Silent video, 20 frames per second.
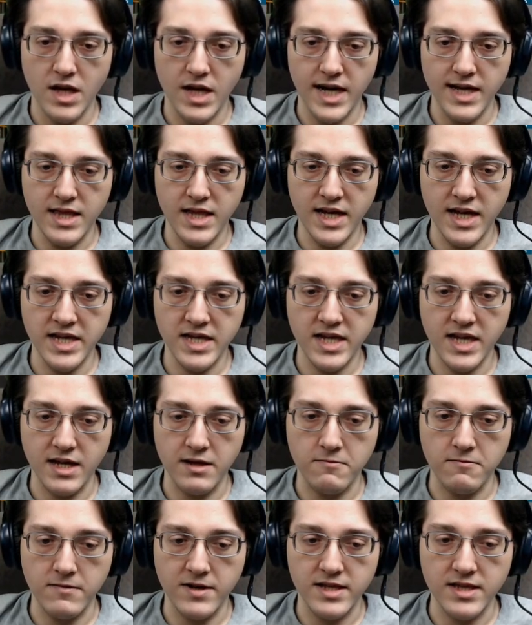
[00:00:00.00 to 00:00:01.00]
I like
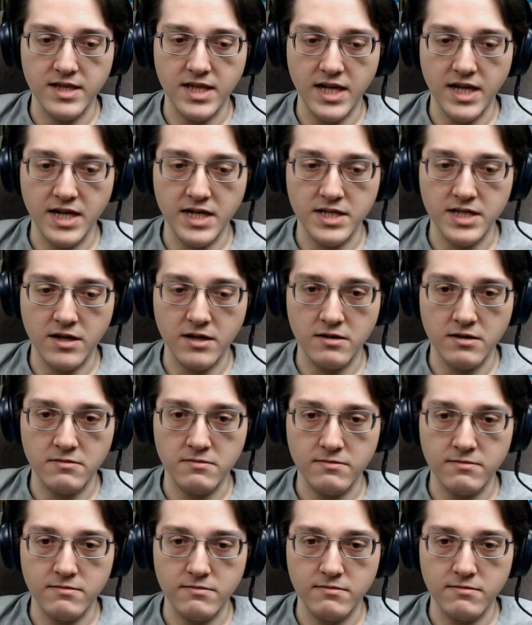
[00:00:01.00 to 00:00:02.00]
it when things are
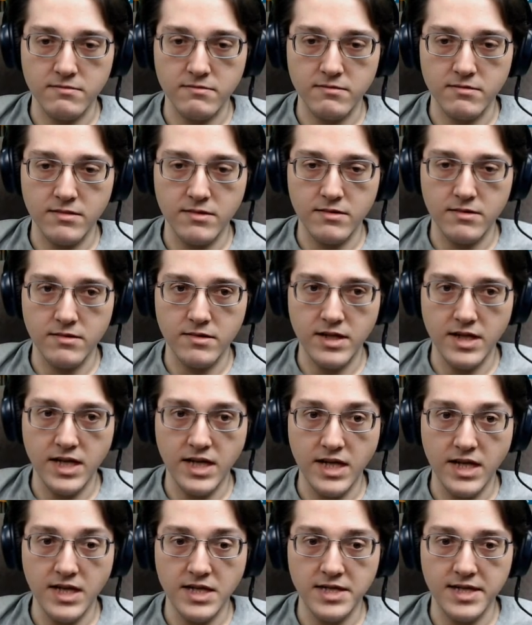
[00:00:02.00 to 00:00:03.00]

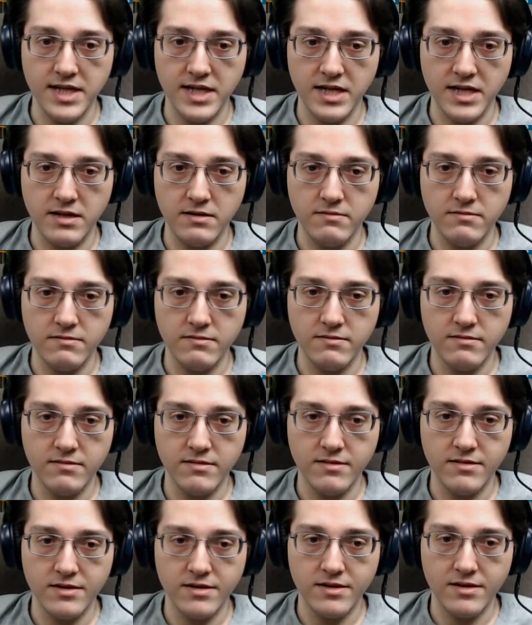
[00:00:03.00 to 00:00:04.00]
easy
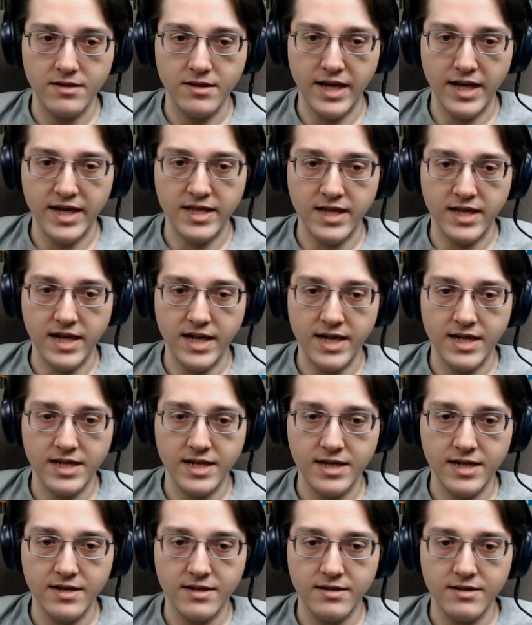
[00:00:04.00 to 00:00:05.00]
like
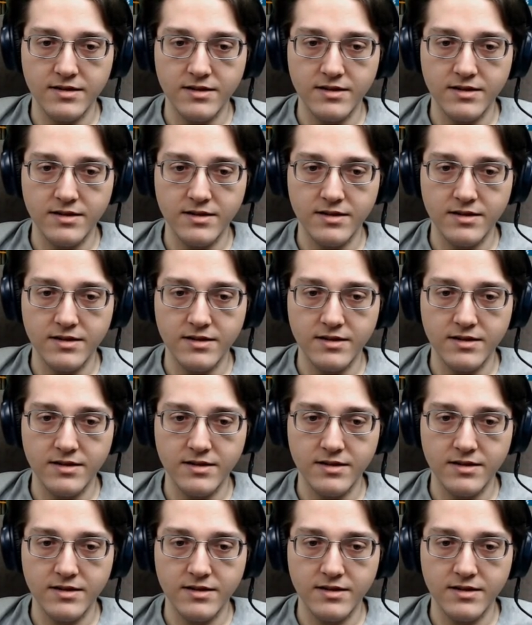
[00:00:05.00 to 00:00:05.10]
that.